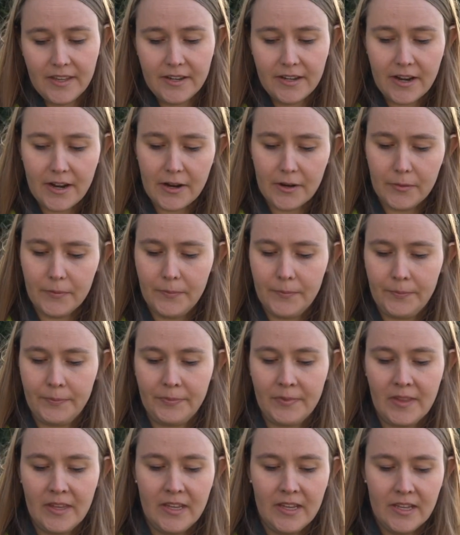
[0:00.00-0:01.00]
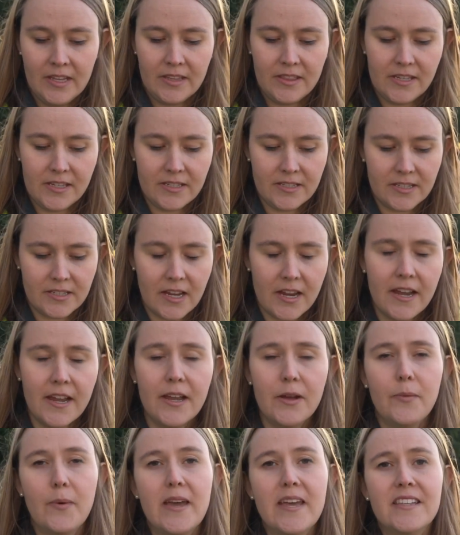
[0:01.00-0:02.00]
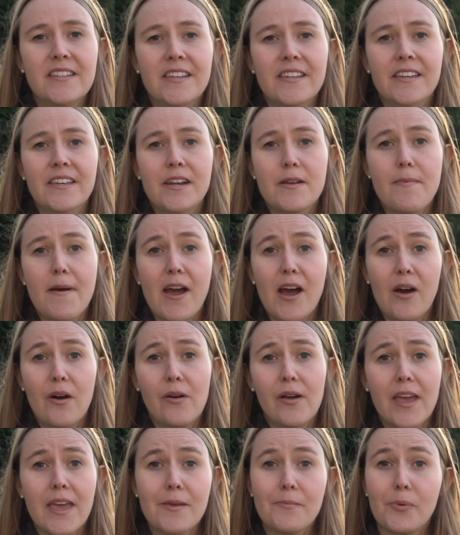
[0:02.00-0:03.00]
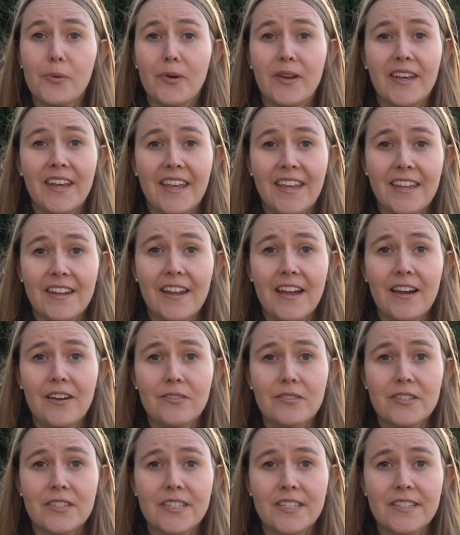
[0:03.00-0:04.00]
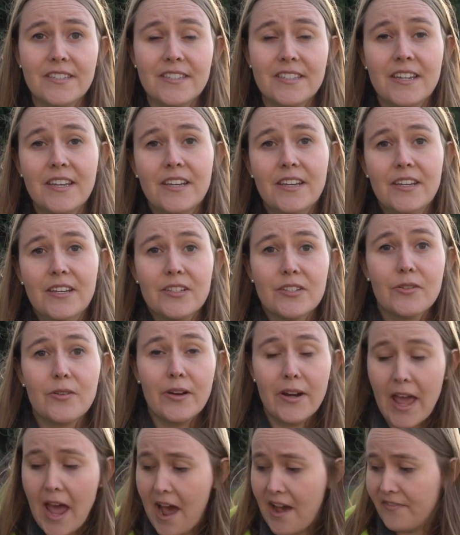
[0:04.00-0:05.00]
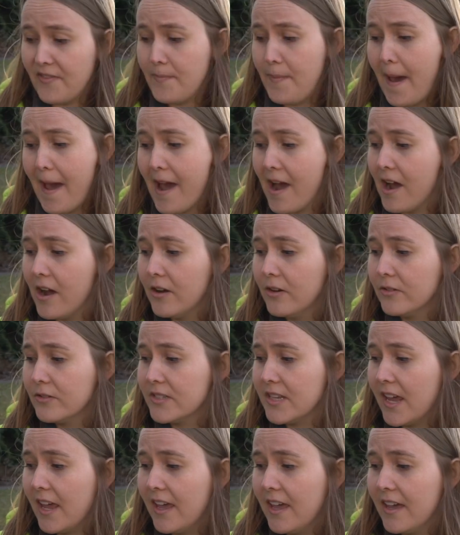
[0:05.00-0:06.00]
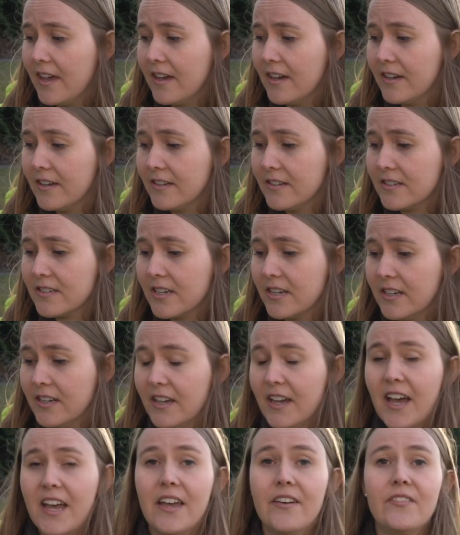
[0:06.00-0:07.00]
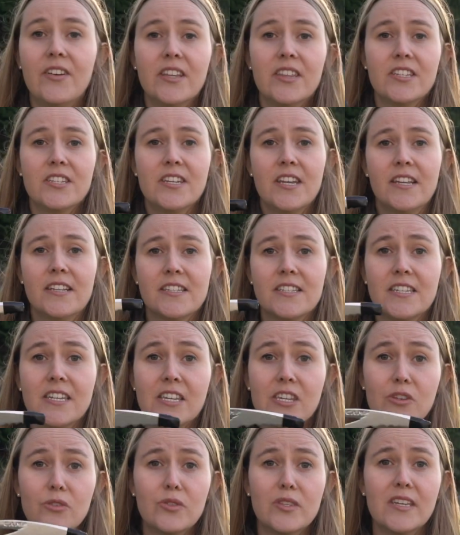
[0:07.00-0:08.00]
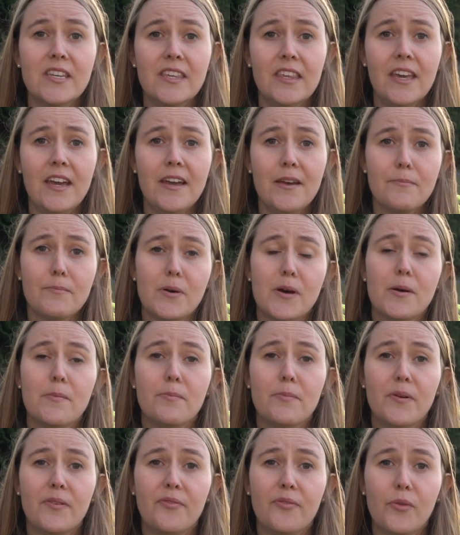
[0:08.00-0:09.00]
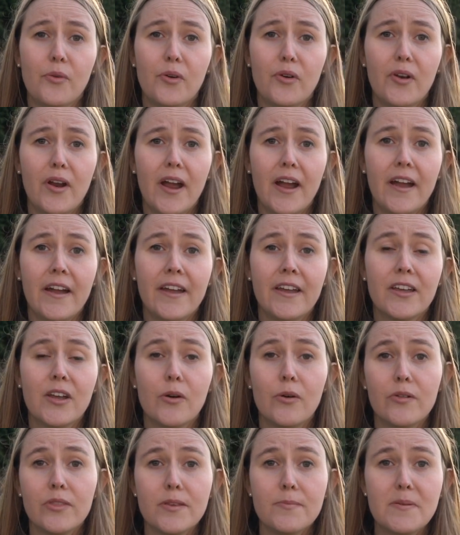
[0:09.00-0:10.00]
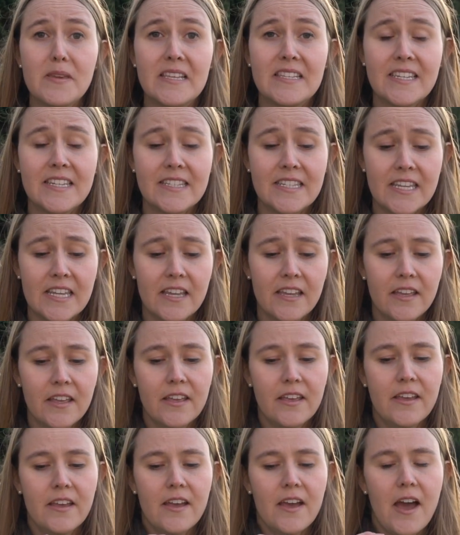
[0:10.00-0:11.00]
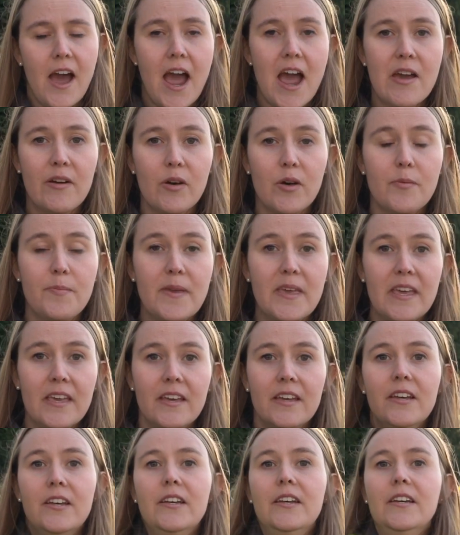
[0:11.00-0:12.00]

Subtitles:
Now, this guy weighs in about 8.8 ounces, it's around half a pound, and I haven't had the chance to use it yet, but before I go on the PCT, I will be